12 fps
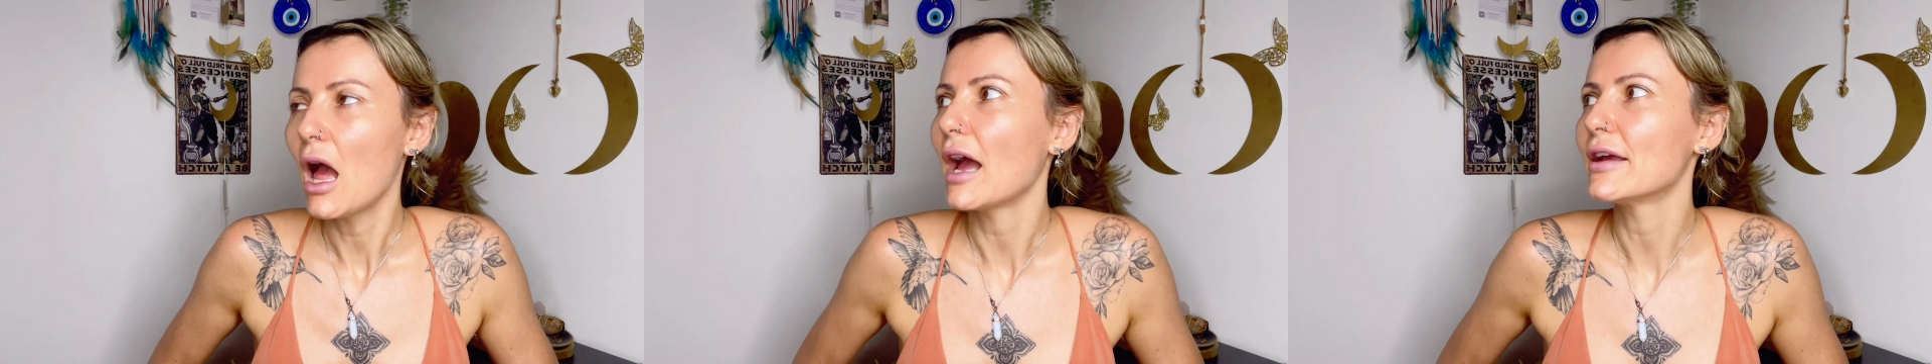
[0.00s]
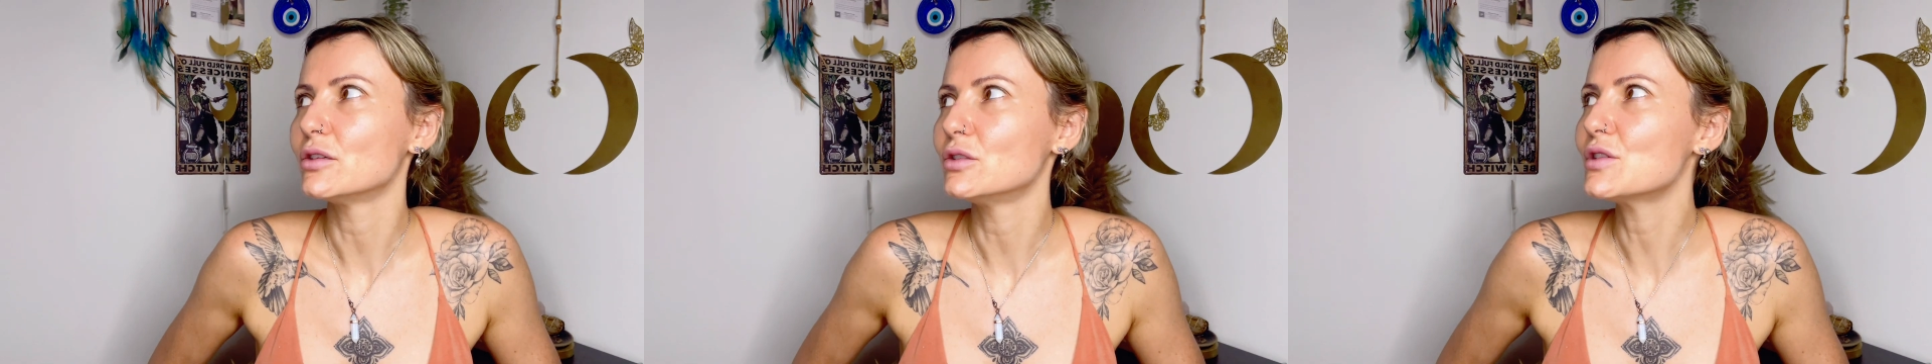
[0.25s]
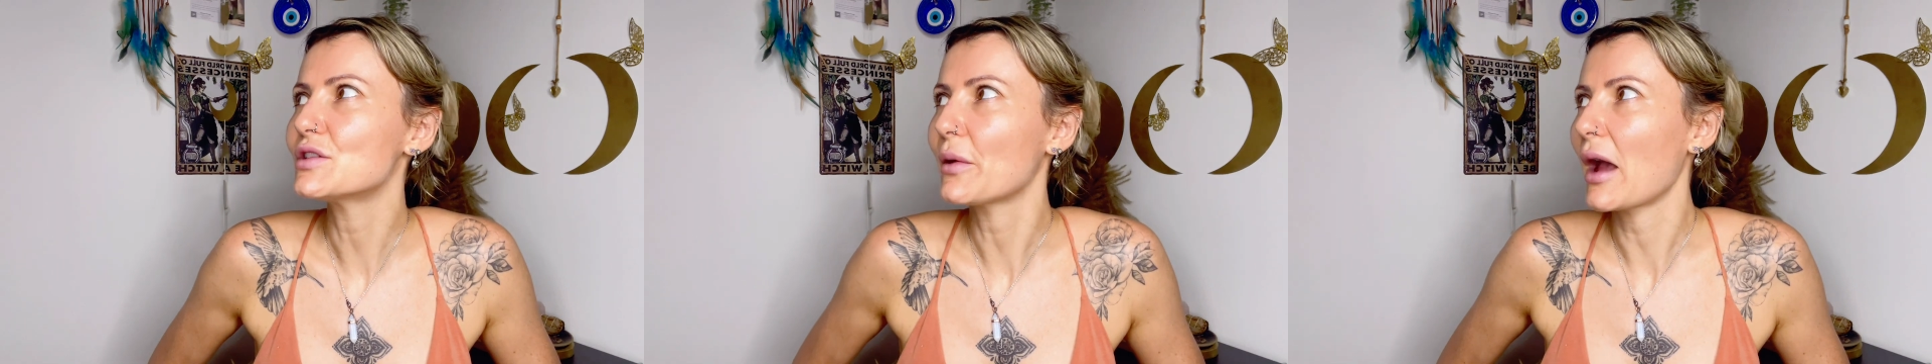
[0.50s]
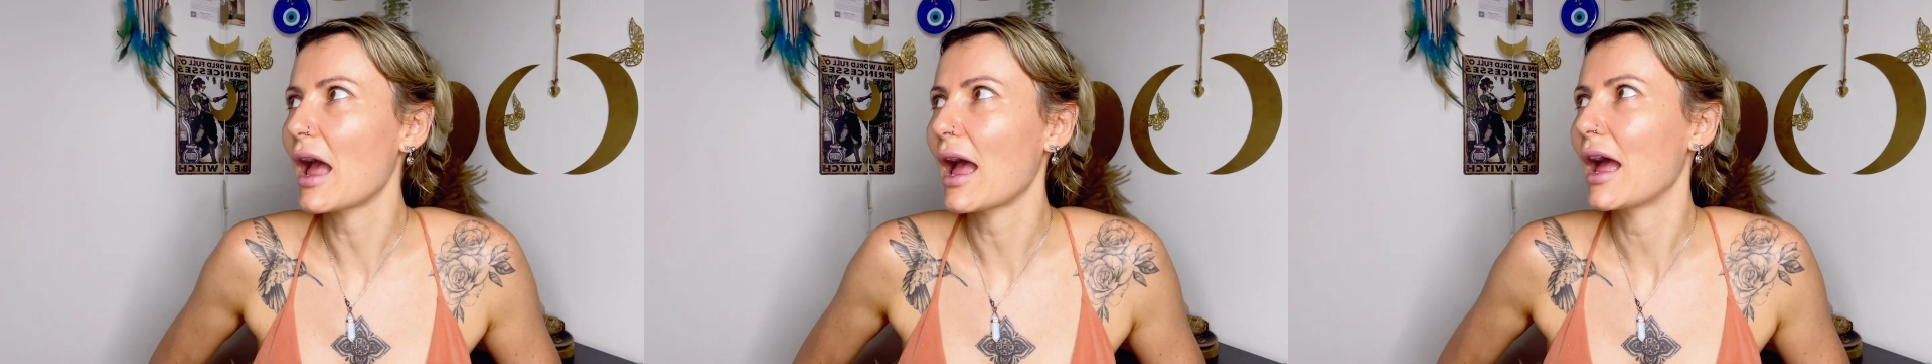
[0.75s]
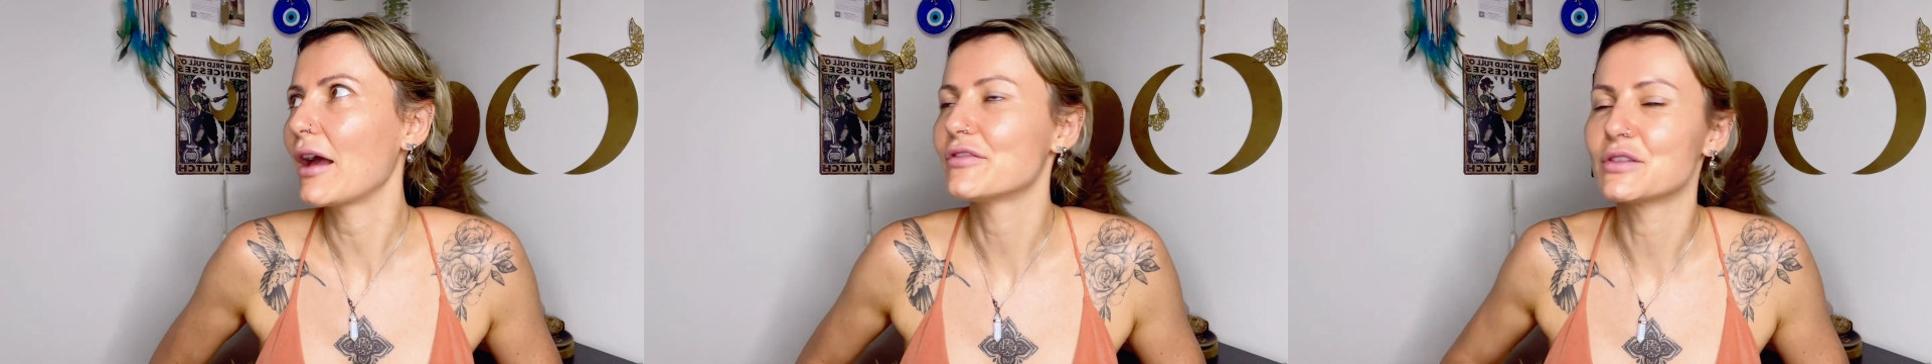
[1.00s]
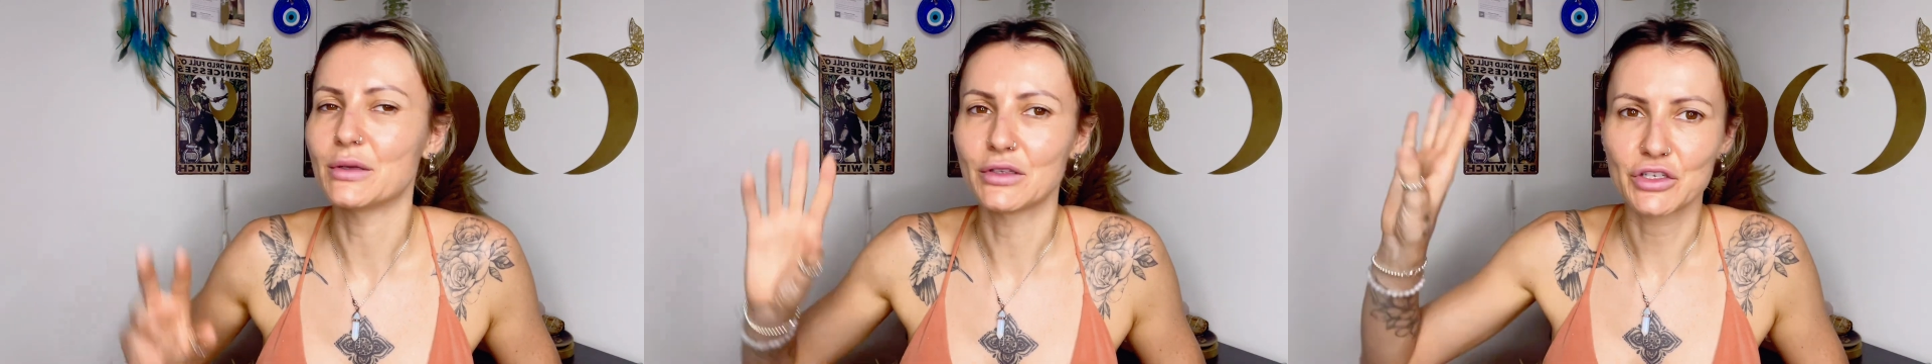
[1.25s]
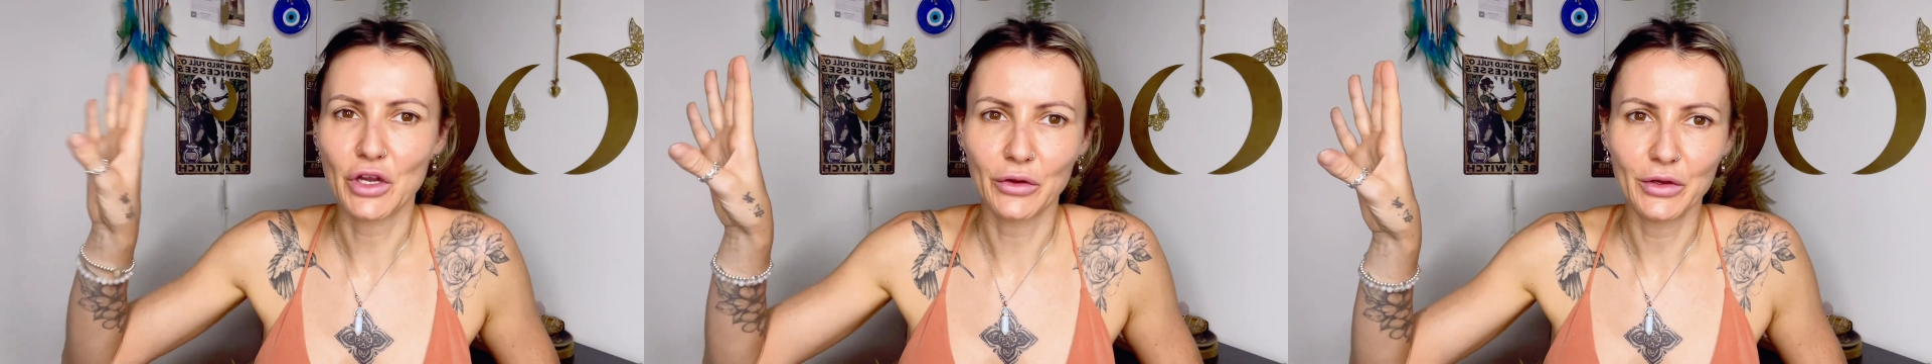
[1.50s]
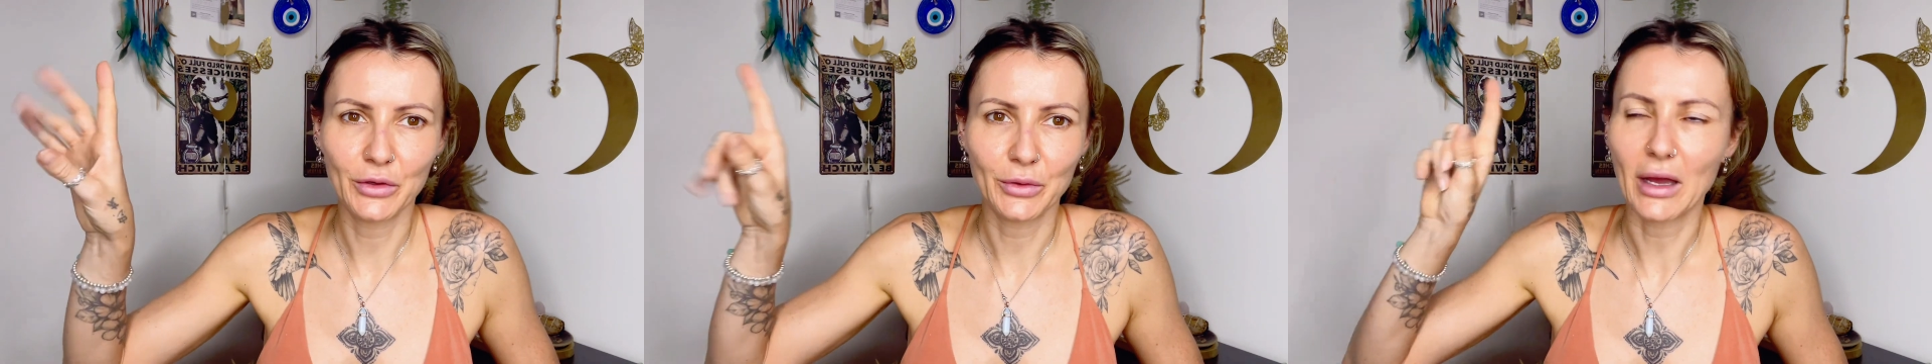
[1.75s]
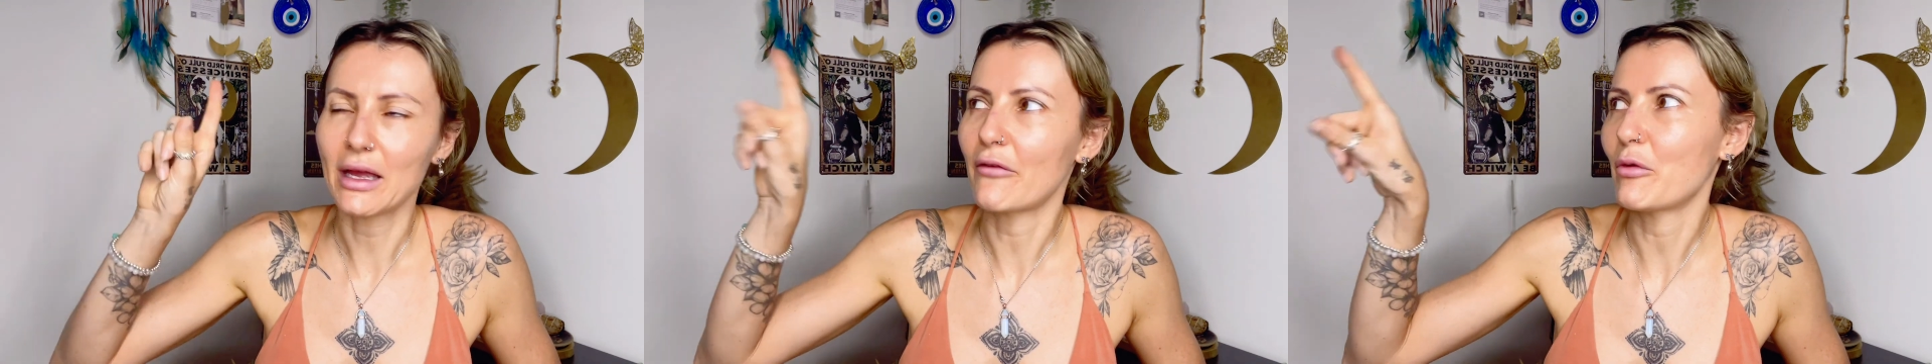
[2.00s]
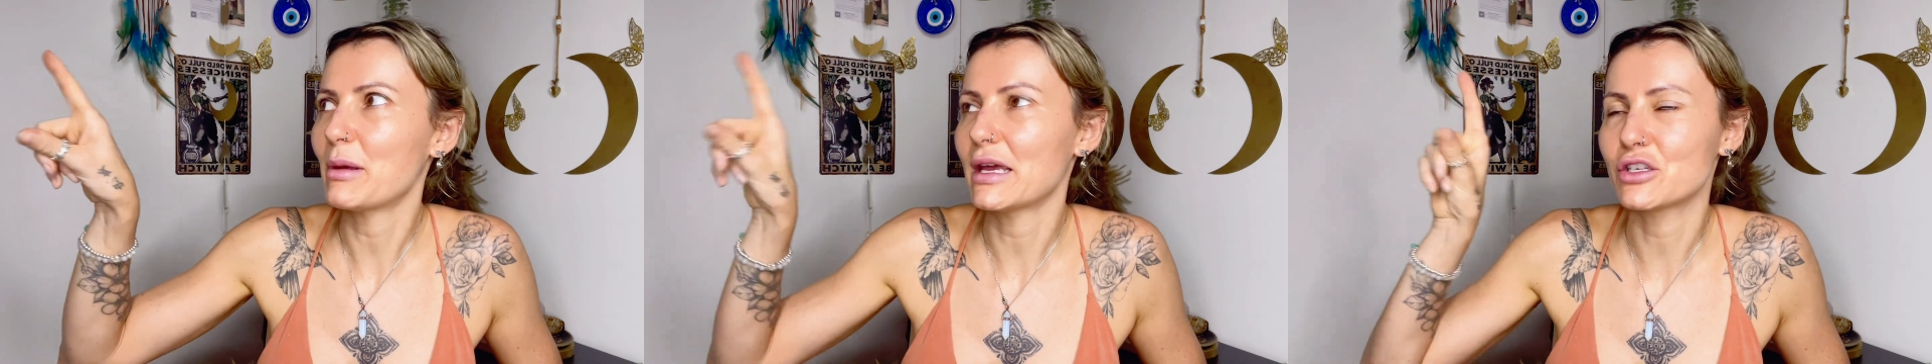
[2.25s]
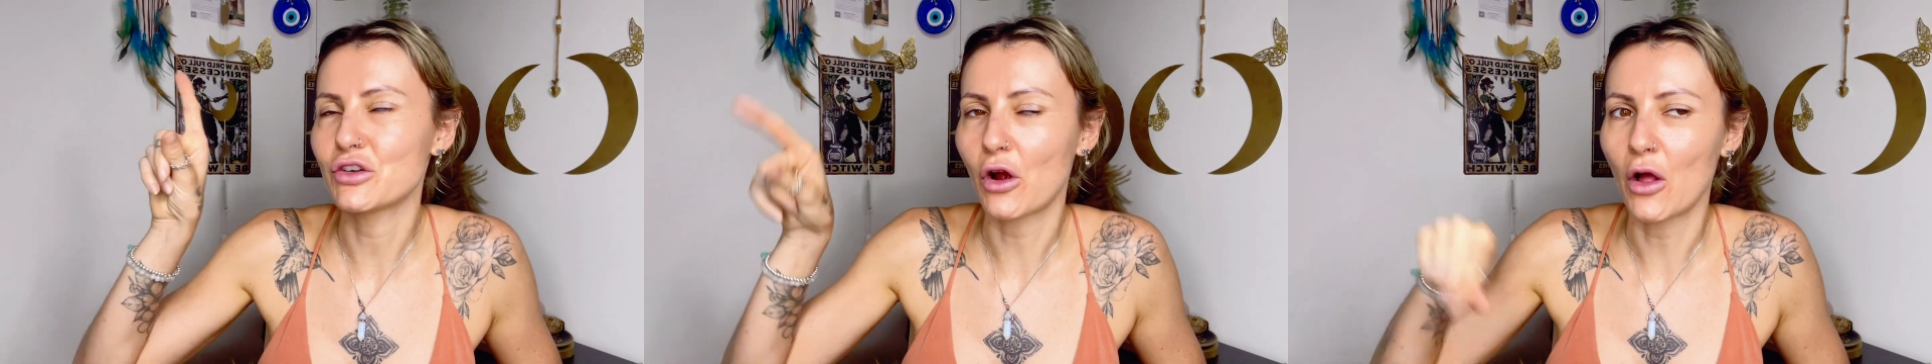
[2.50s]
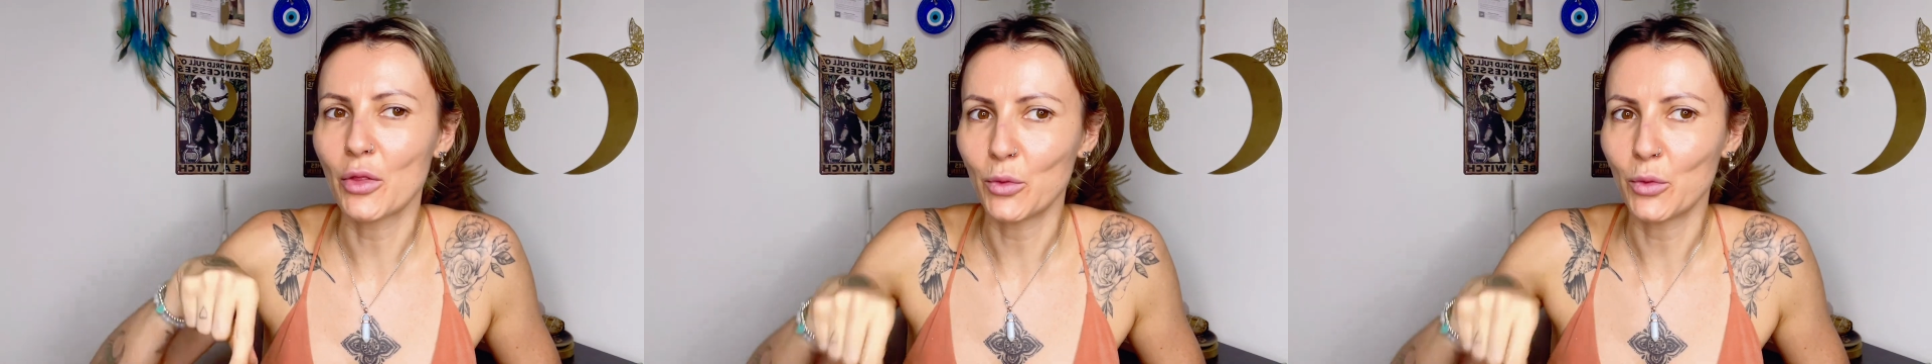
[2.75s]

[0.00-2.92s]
I also have, so I'll show you, I have a picture on the